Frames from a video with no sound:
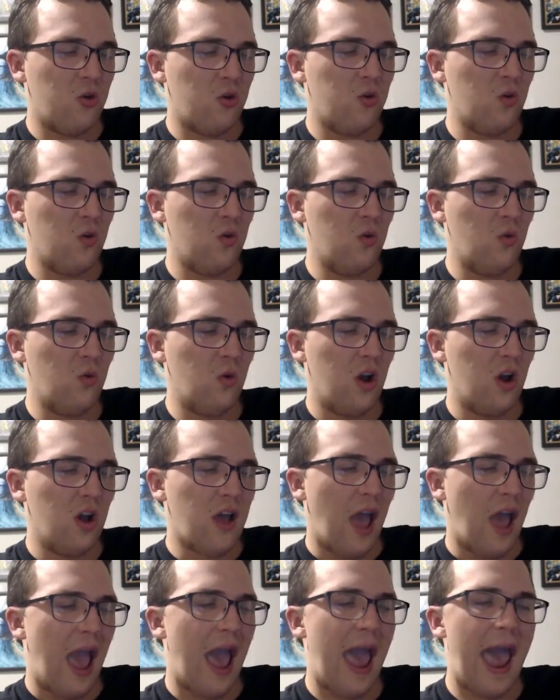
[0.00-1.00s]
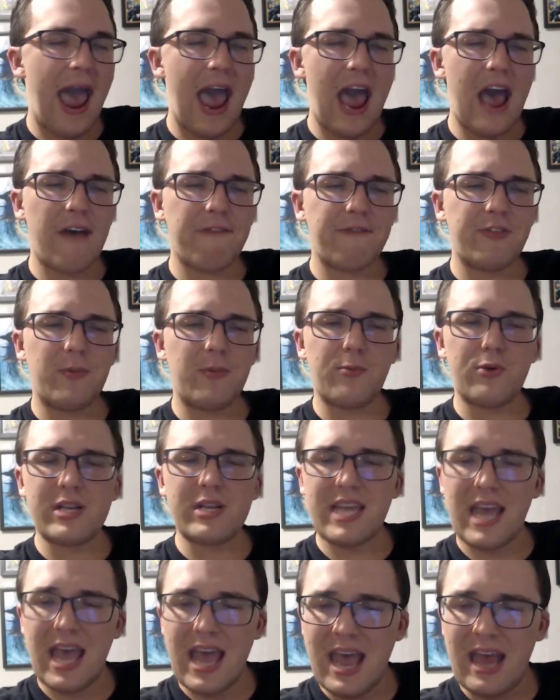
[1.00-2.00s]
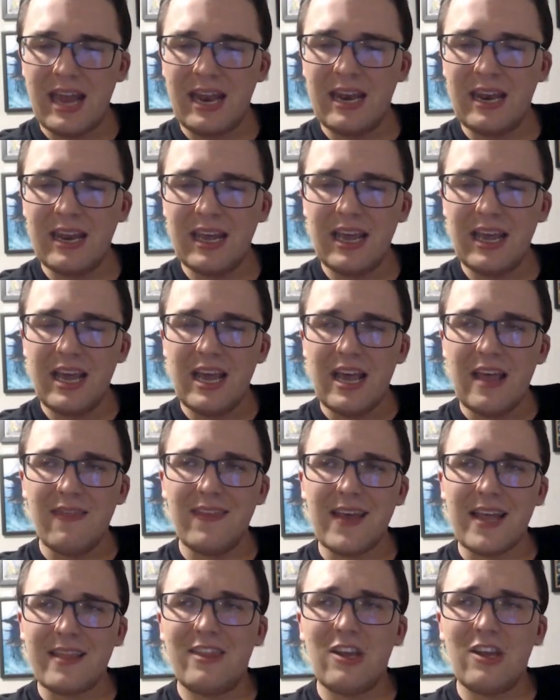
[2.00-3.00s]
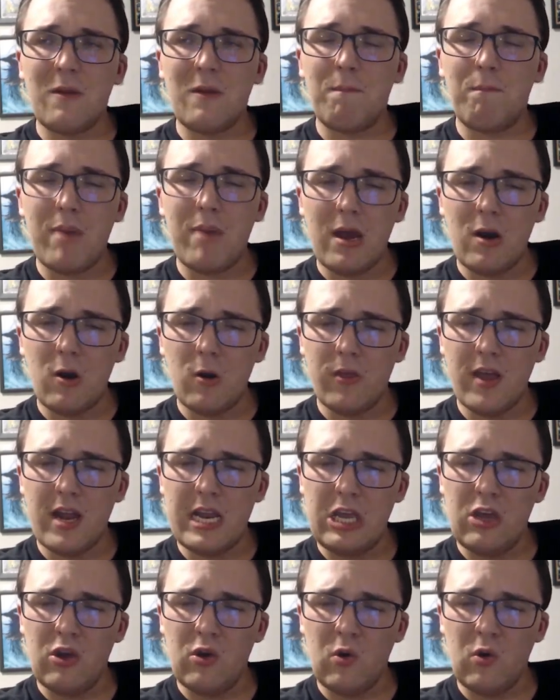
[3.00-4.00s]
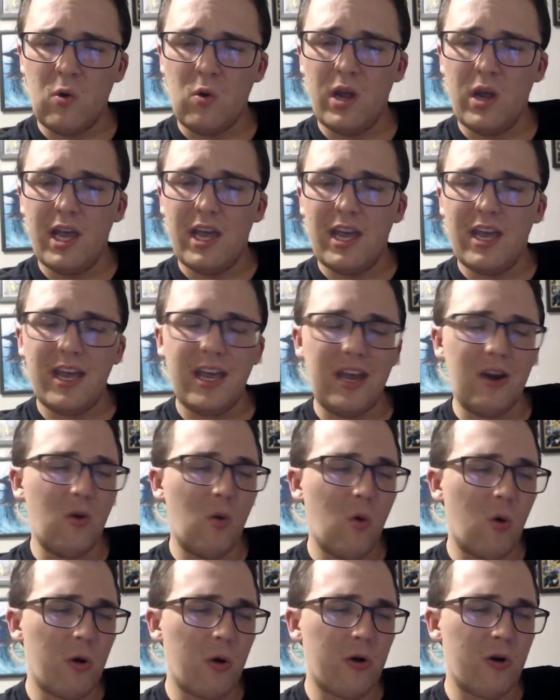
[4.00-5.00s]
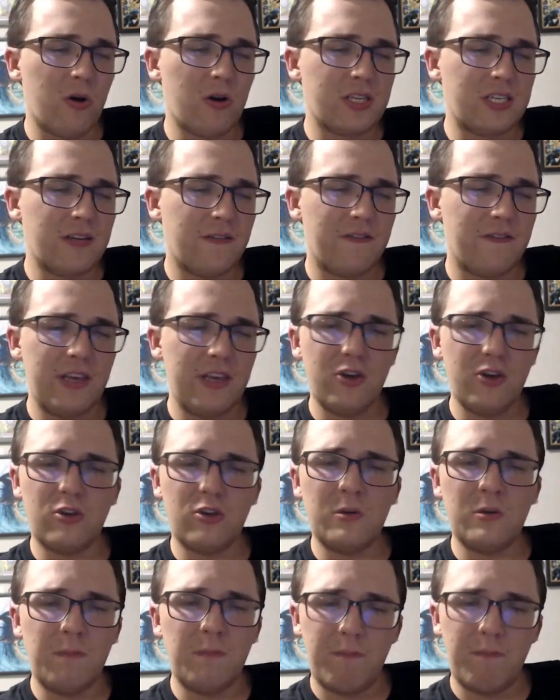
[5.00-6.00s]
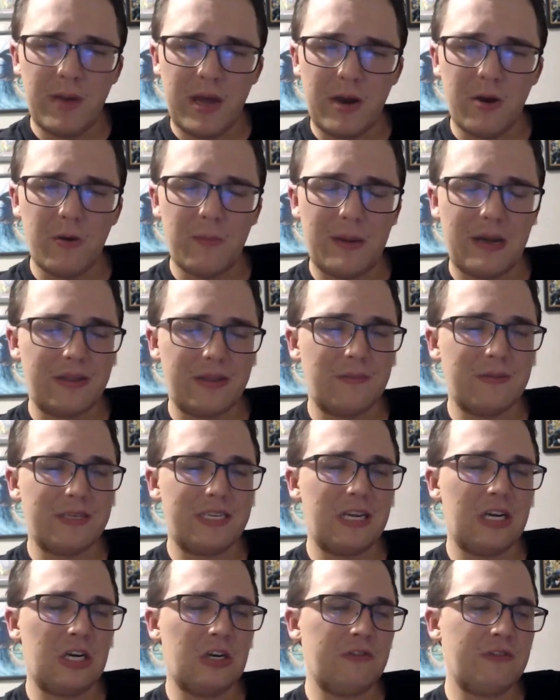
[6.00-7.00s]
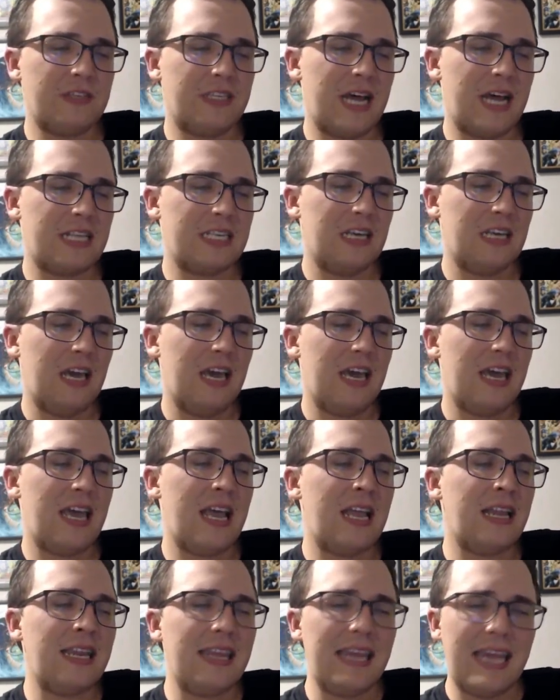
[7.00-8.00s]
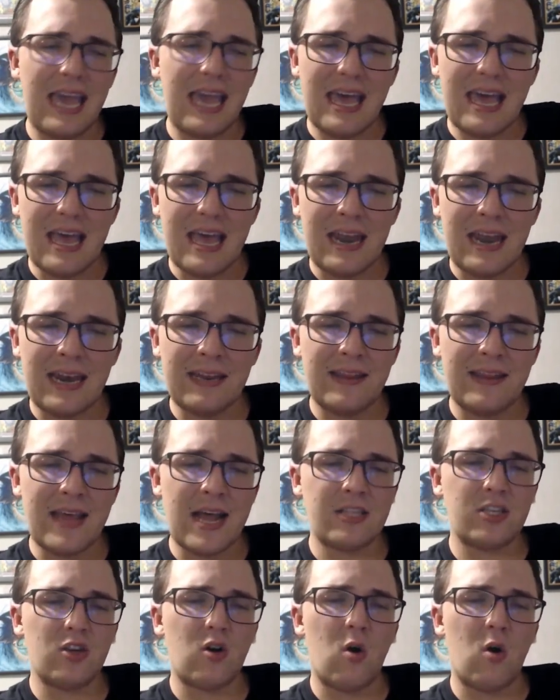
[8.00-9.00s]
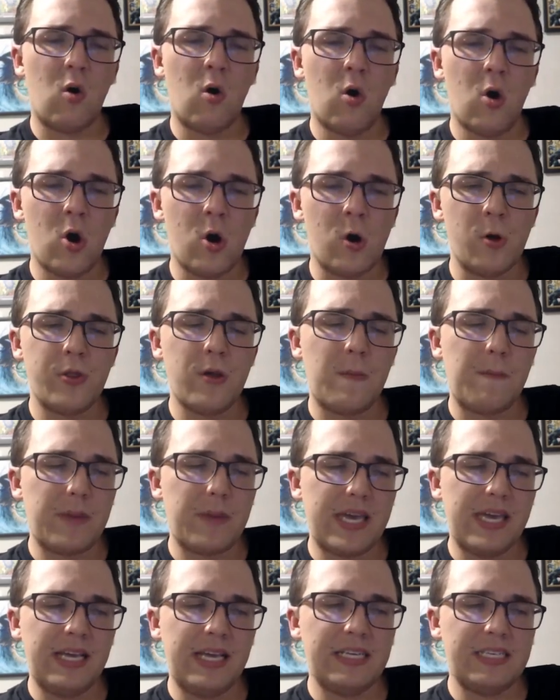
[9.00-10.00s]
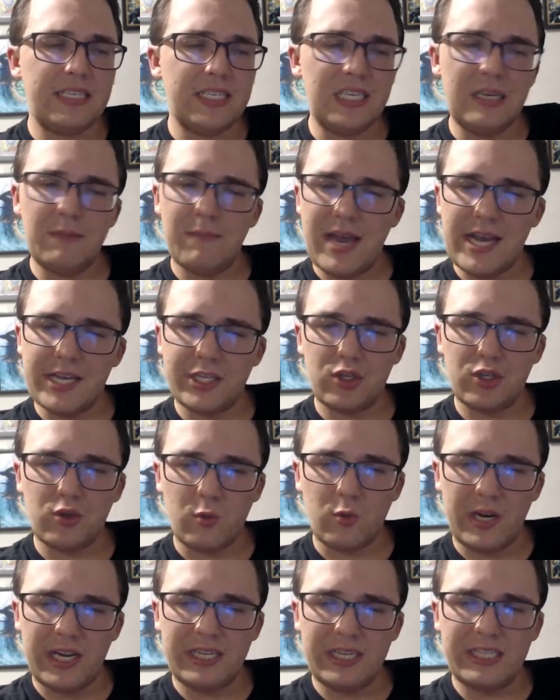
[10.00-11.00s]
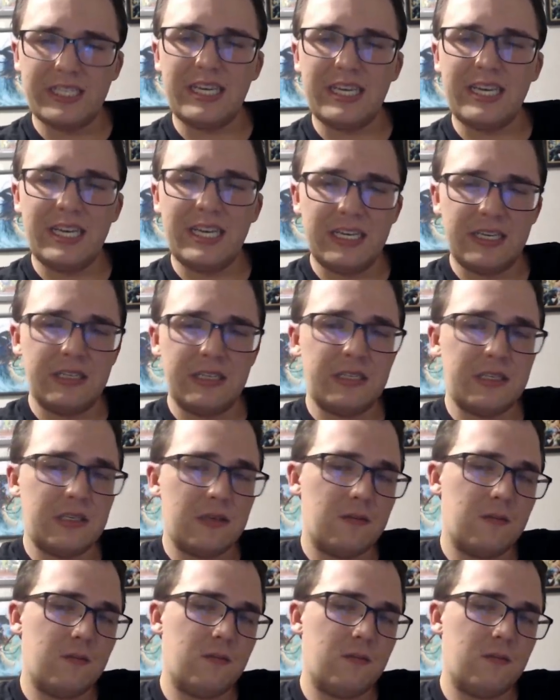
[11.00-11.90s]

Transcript: Who have to pretend that they're better than you in order to feel better about themselves. That's, in the end, that's all the PC Master Race is.